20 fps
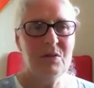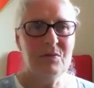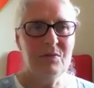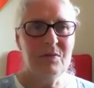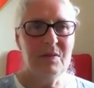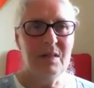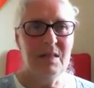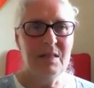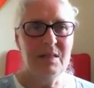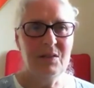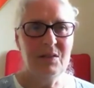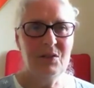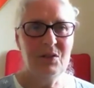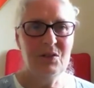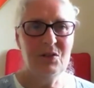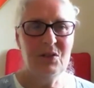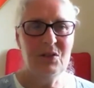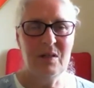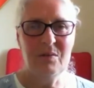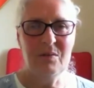of
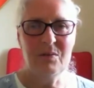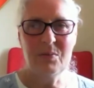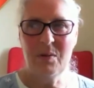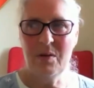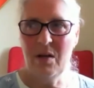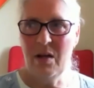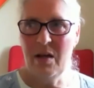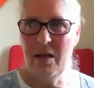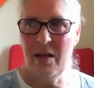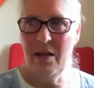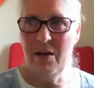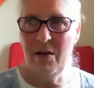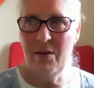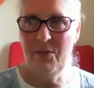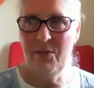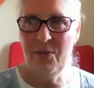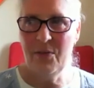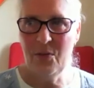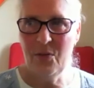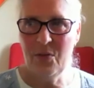relationships, well, I
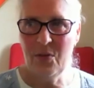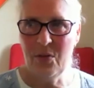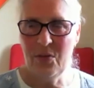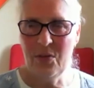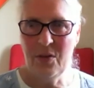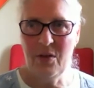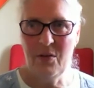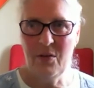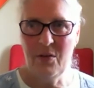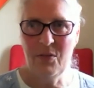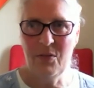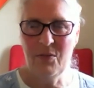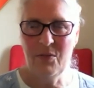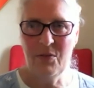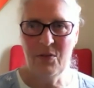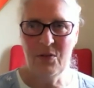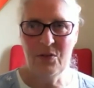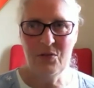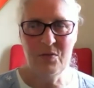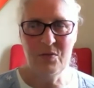feel that the
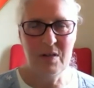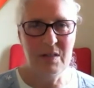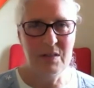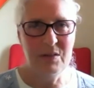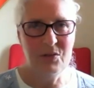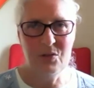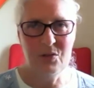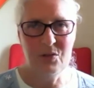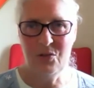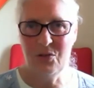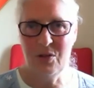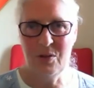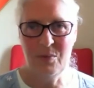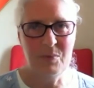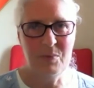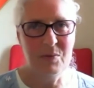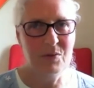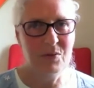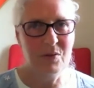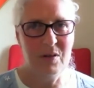first relationship
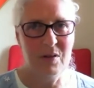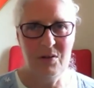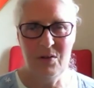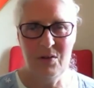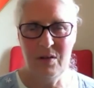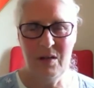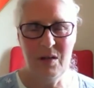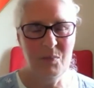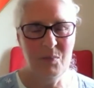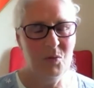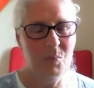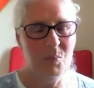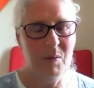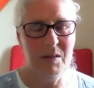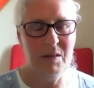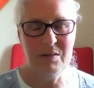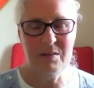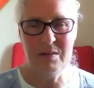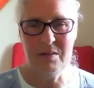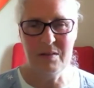it comes
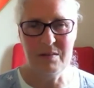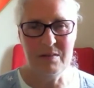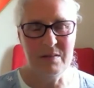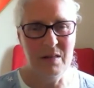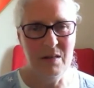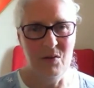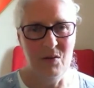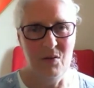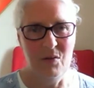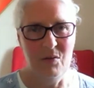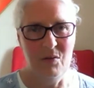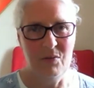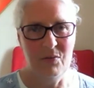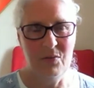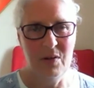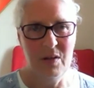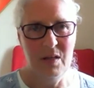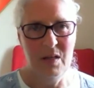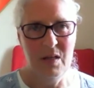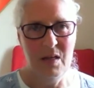back to the self.
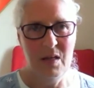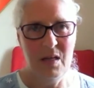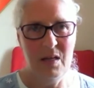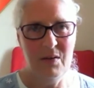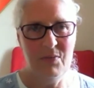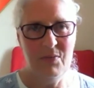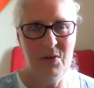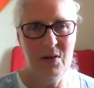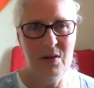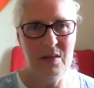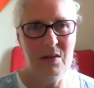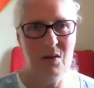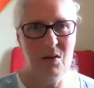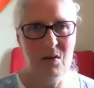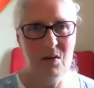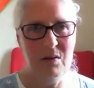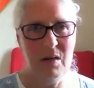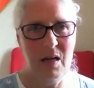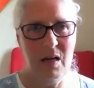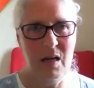If I
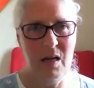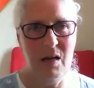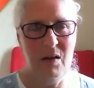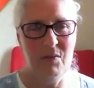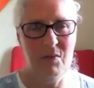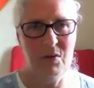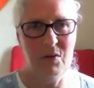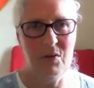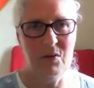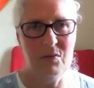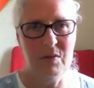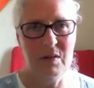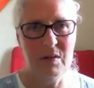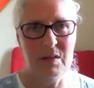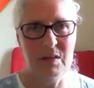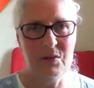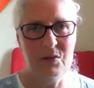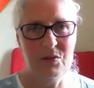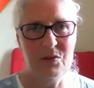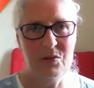can't have a good
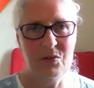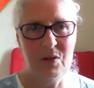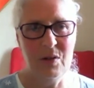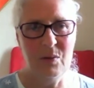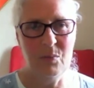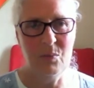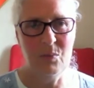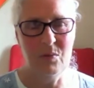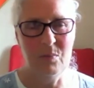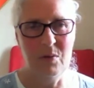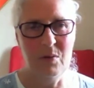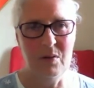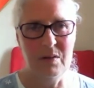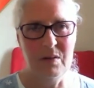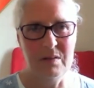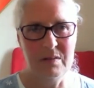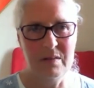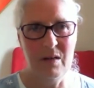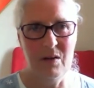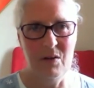relationship with
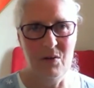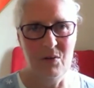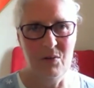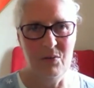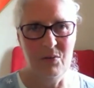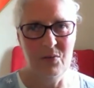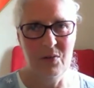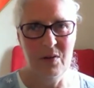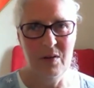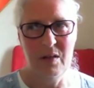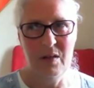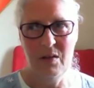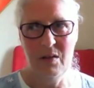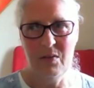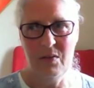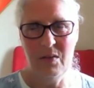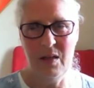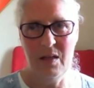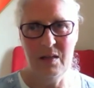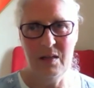myself,
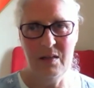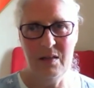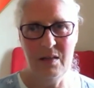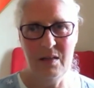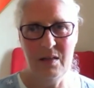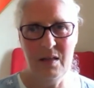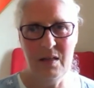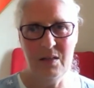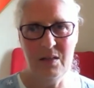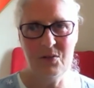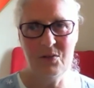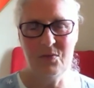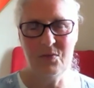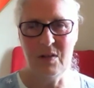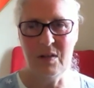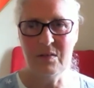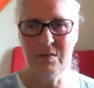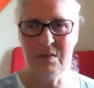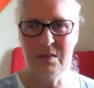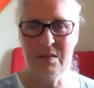then it's
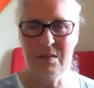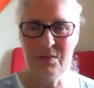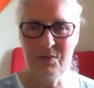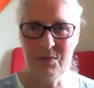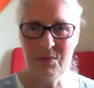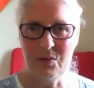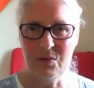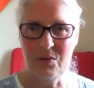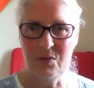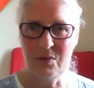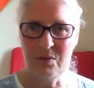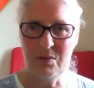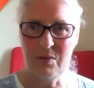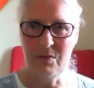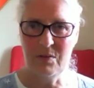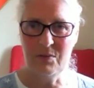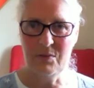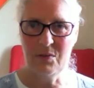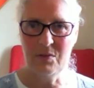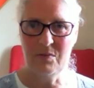very difficult to
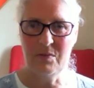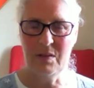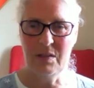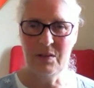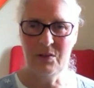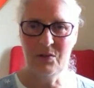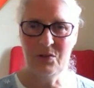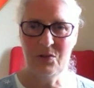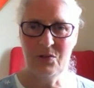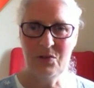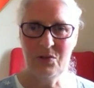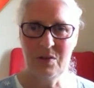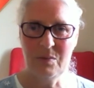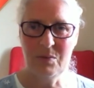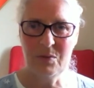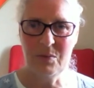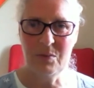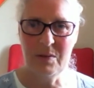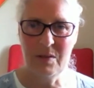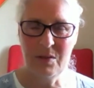have good
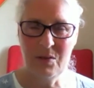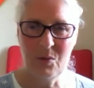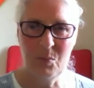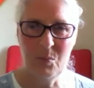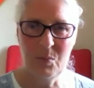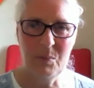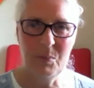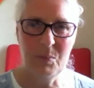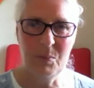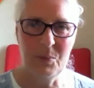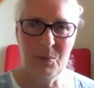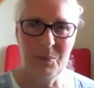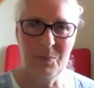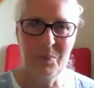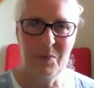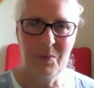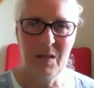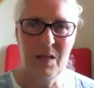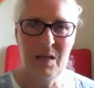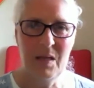relationships with other people,
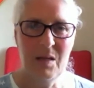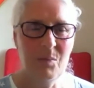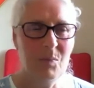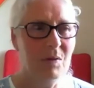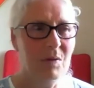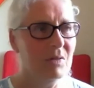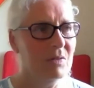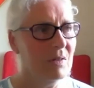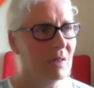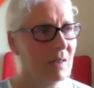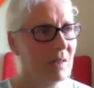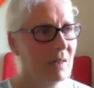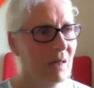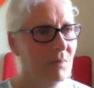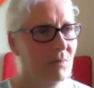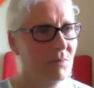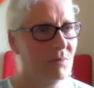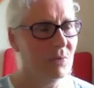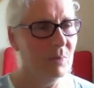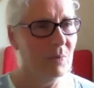because I
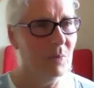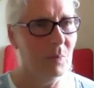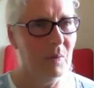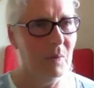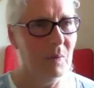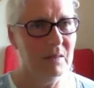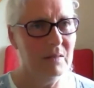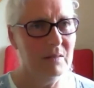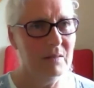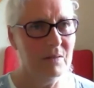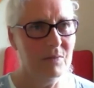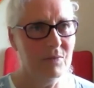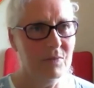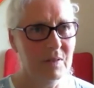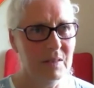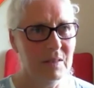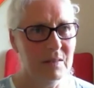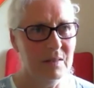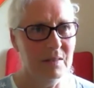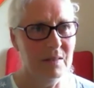come from a place of
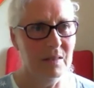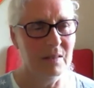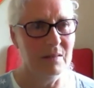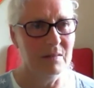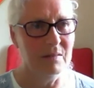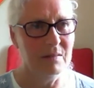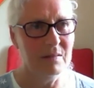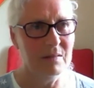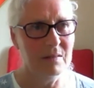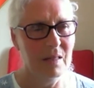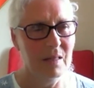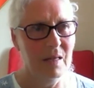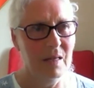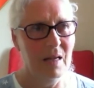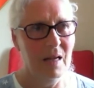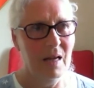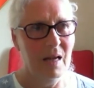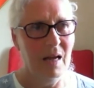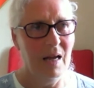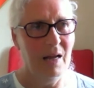neediness.
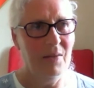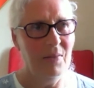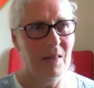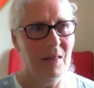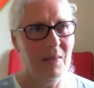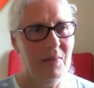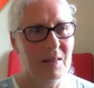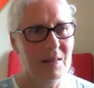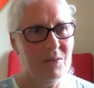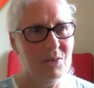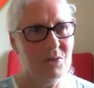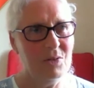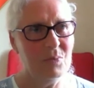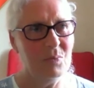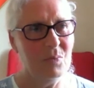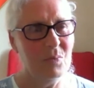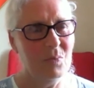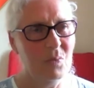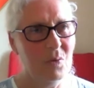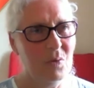And
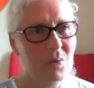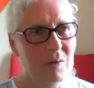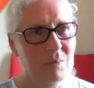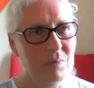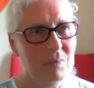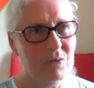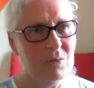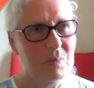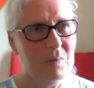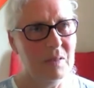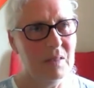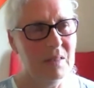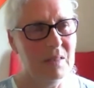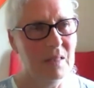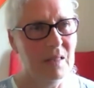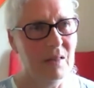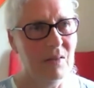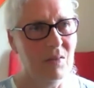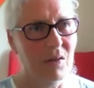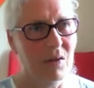that's what I was
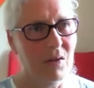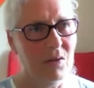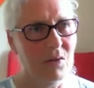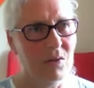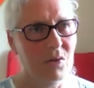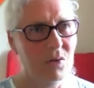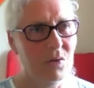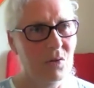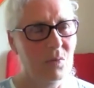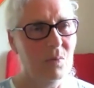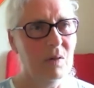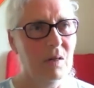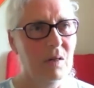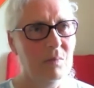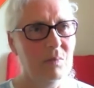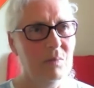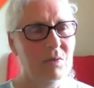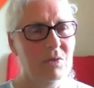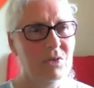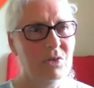meaning, that, you know, when
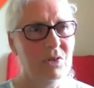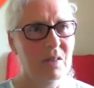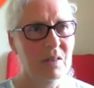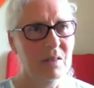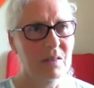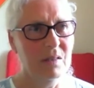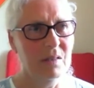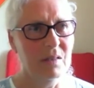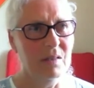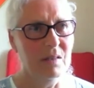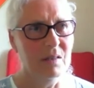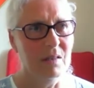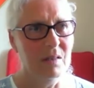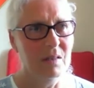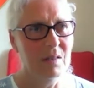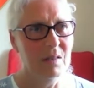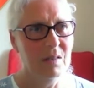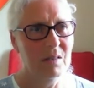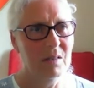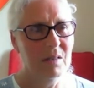I was younger,
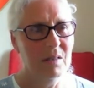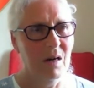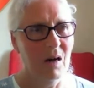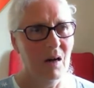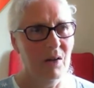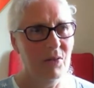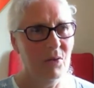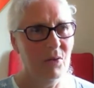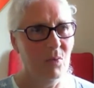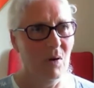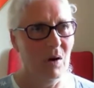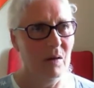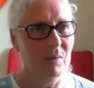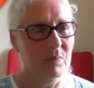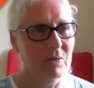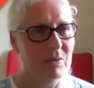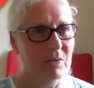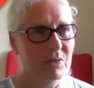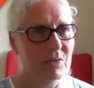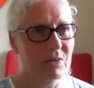I thought I
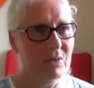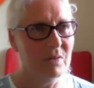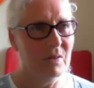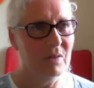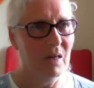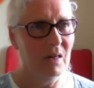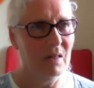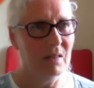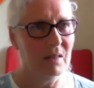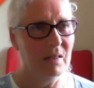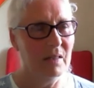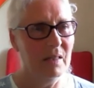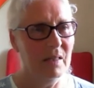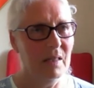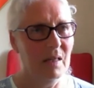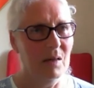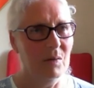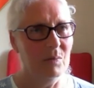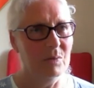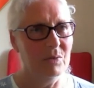was
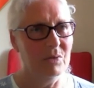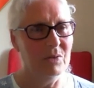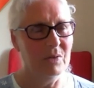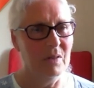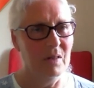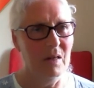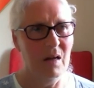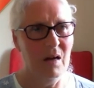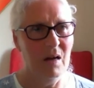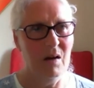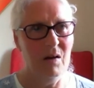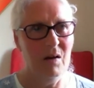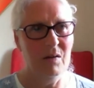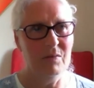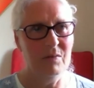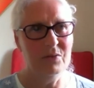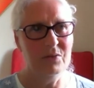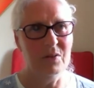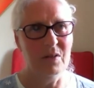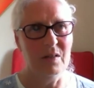ugly, I wasn't
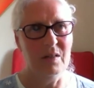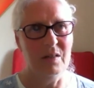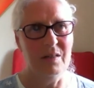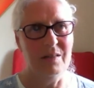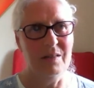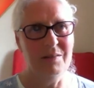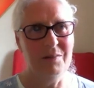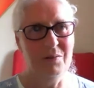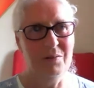loved, I